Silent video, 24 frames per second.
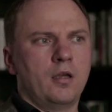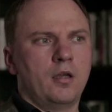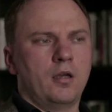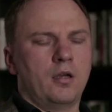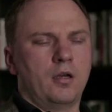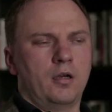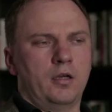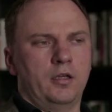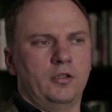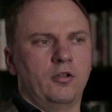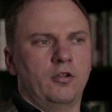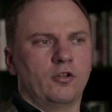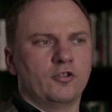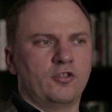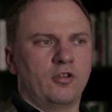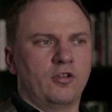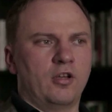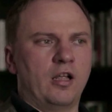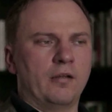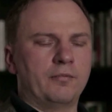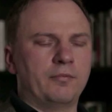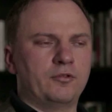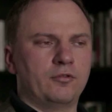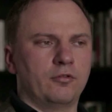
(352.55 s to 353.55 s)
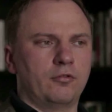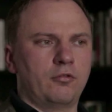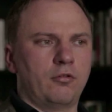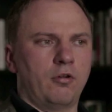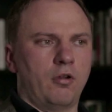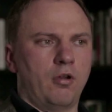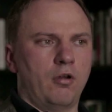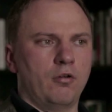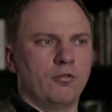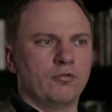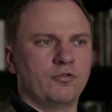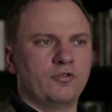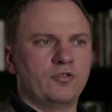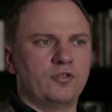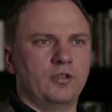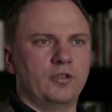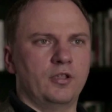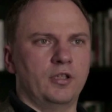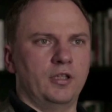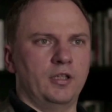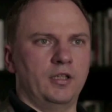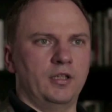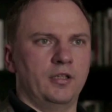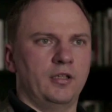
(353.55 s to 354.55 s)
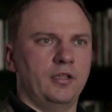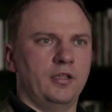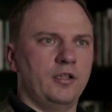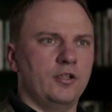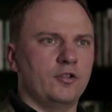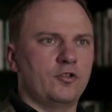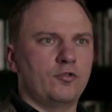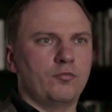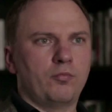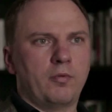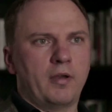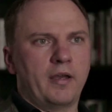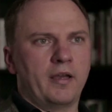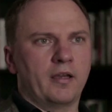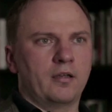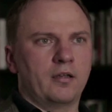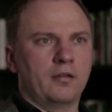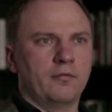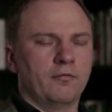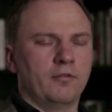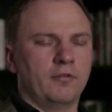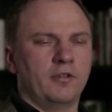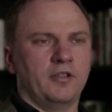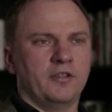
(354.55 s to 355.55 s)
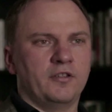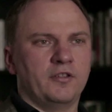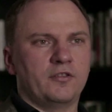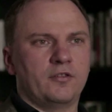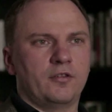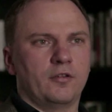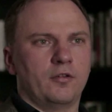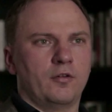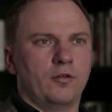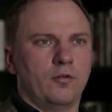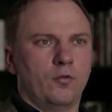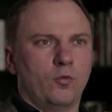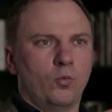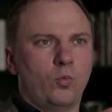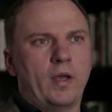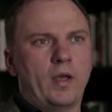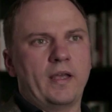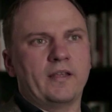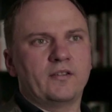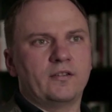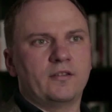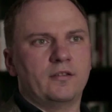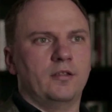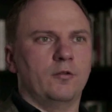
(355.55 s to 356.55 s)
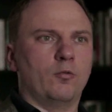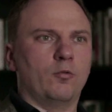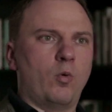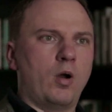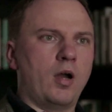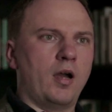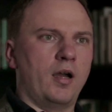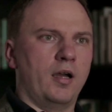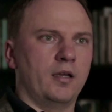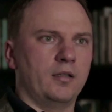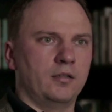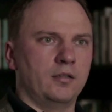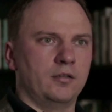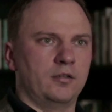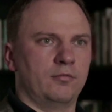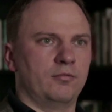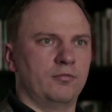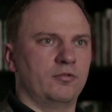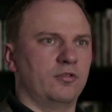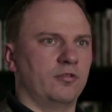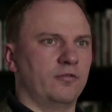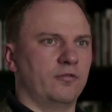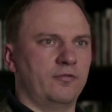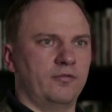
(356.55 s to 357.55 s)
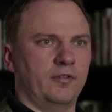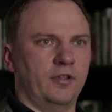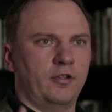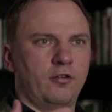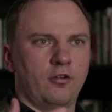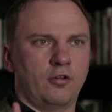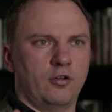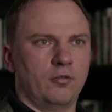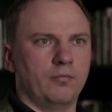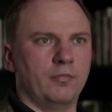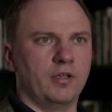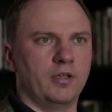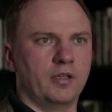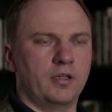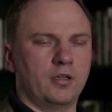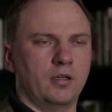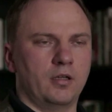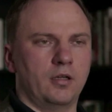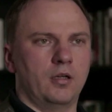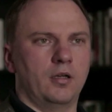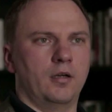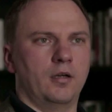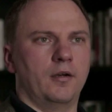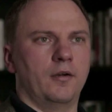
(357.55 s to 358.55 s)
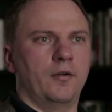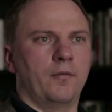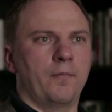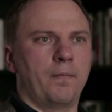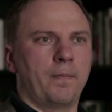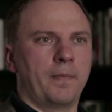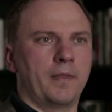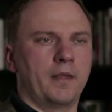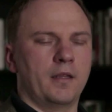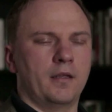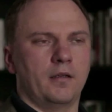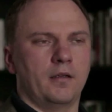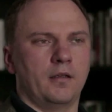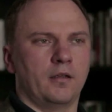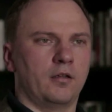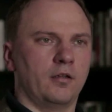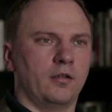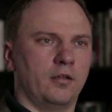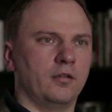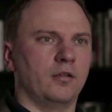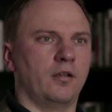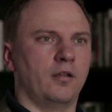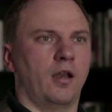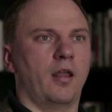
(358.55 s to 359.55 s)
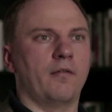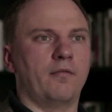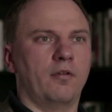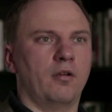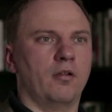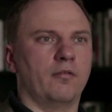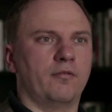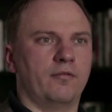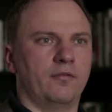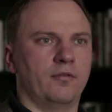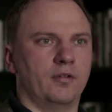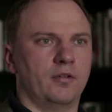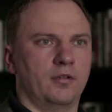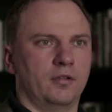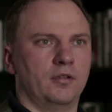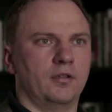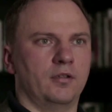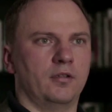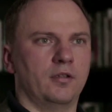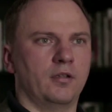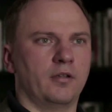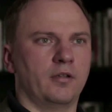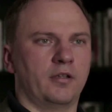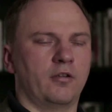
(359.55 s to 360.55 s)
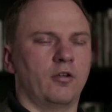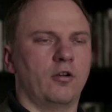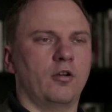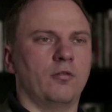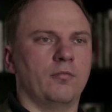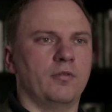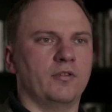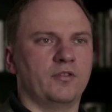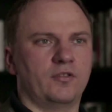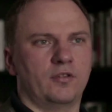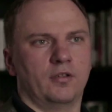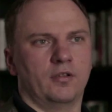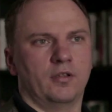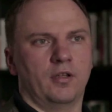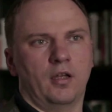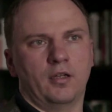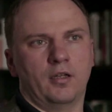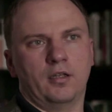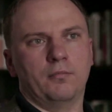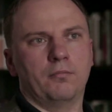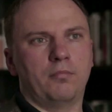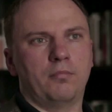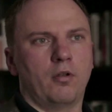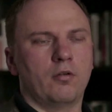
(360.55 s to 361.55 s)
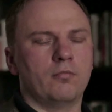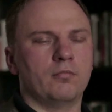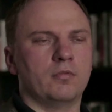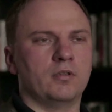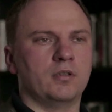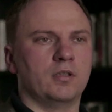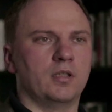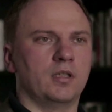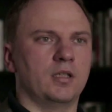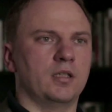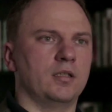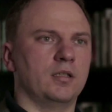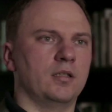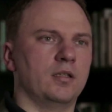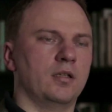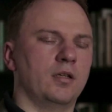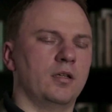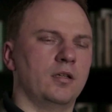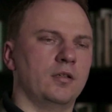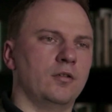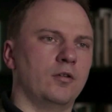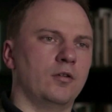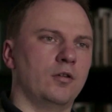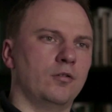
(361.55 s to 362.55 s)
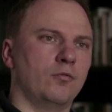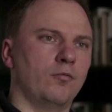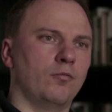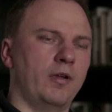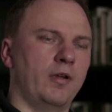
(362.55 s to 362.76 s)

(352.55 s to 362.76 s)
It also helps to close the East-West divide in terms of economic, the level of economies, unemployment and